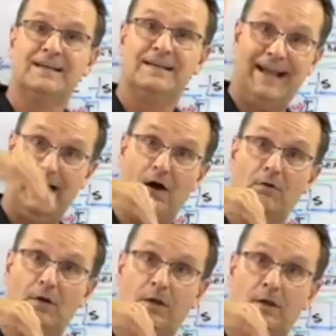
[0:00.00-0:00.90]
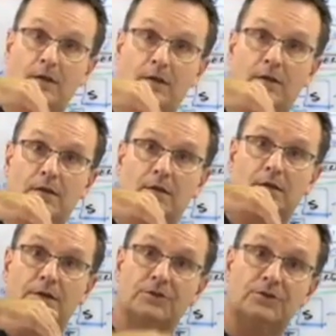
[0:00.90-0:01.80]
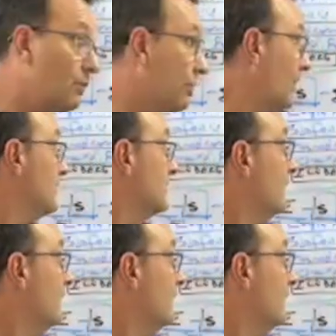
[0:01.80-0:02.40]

Now, two thirds of